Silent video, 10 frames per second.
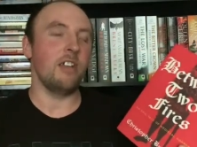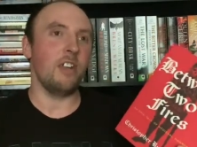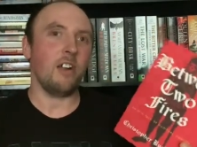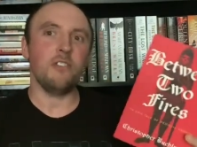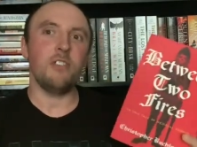It
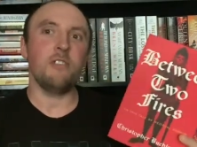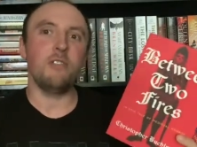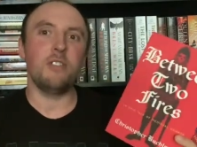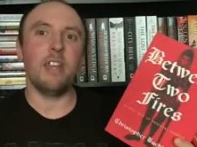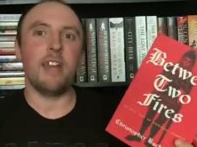also,
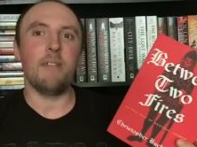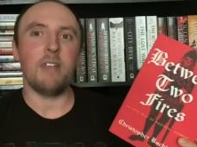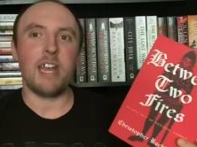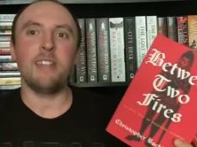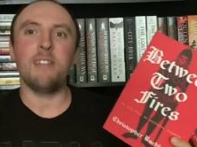I'm
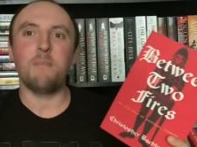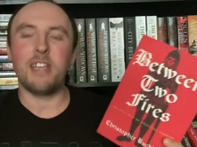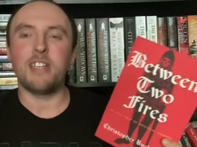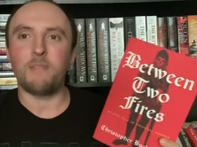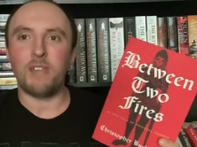not the
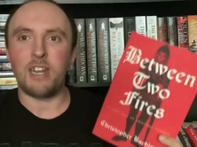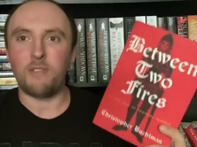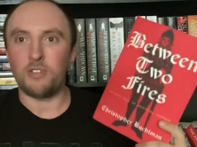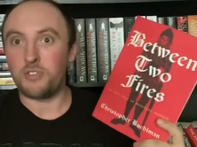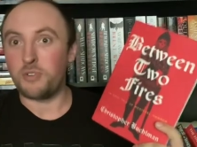biggest fan of
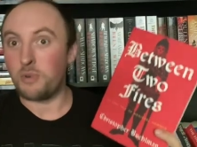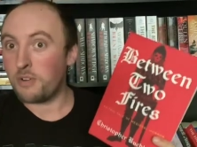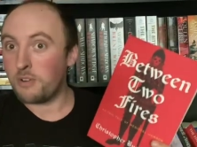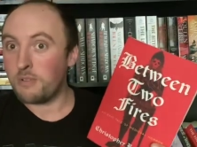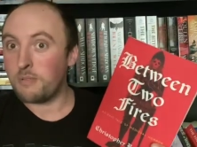
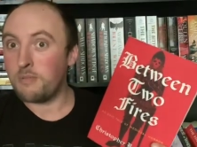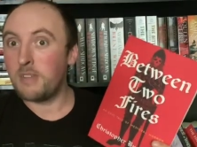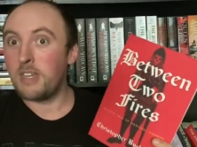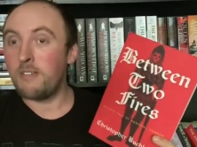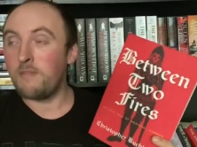historical
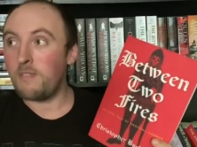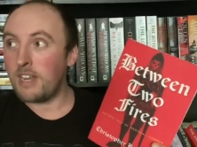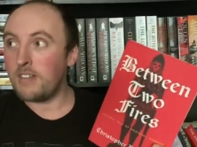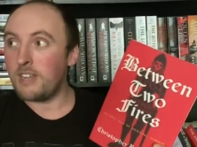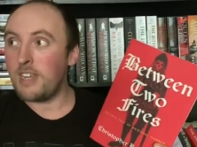
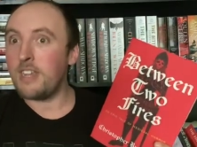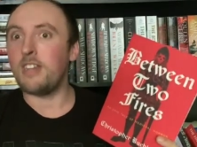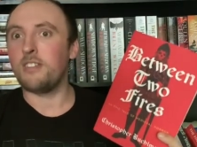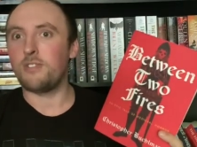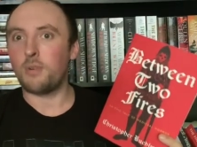fantasy and
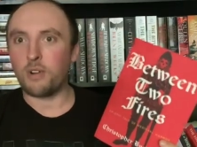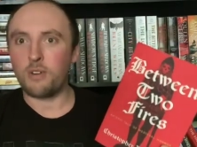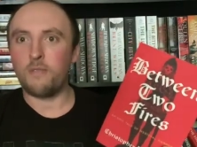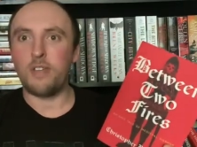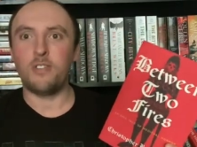
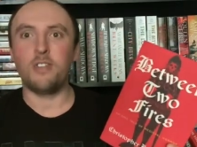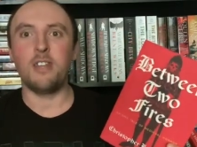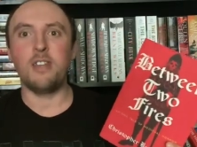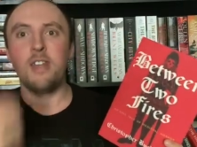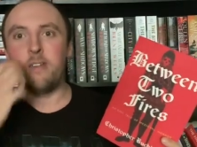historical
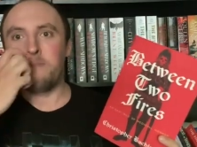fiction.